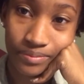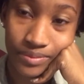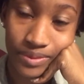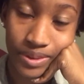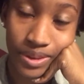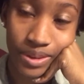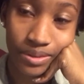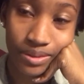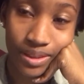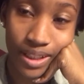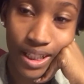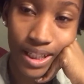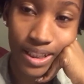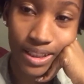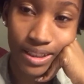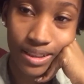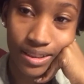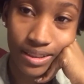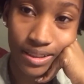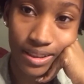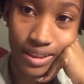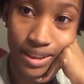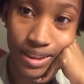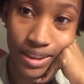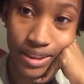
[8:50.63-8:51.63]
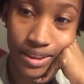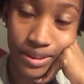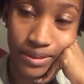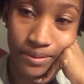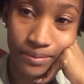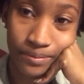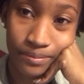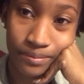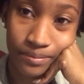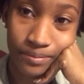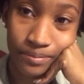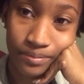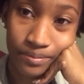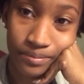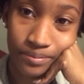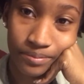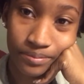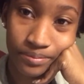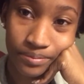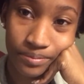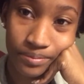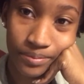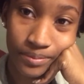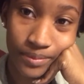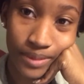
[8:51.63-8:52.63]
You gotta study.
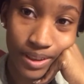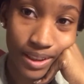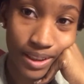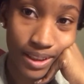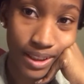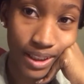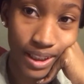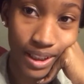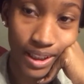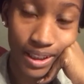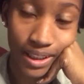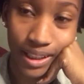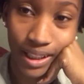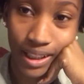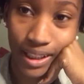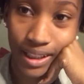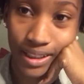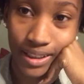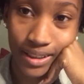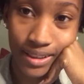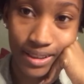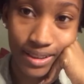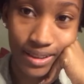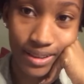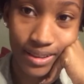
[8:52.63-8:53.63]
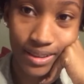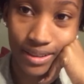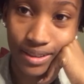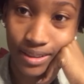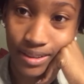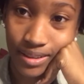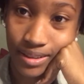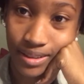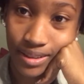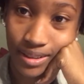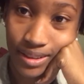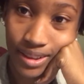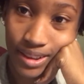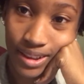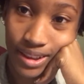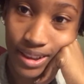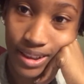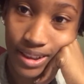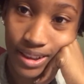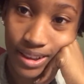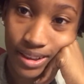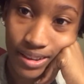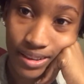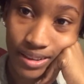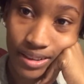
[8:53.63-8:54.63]
Late nights.
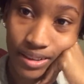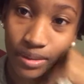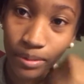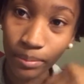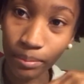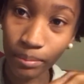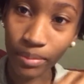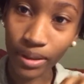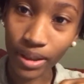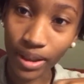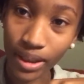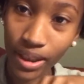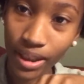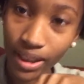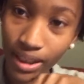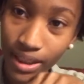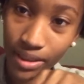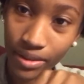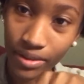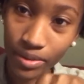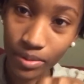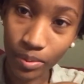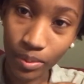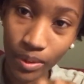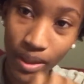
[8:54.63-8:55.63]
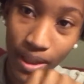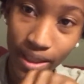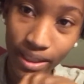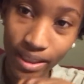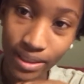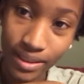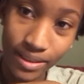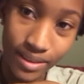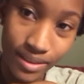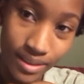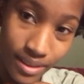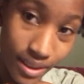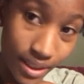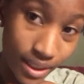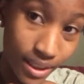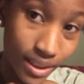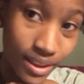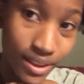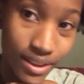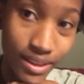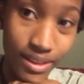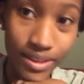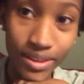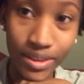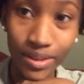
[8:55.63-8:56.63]
Blood, sweat, and
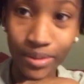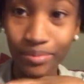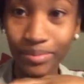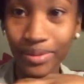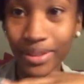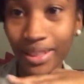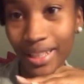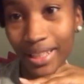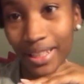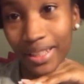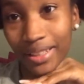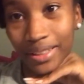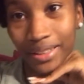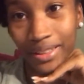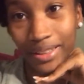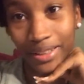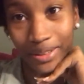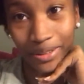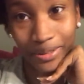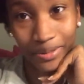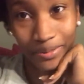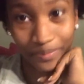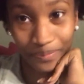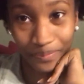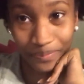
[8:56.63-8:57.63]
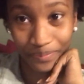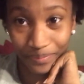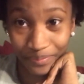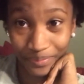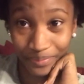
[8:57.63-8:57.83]
tears. I'm telling you.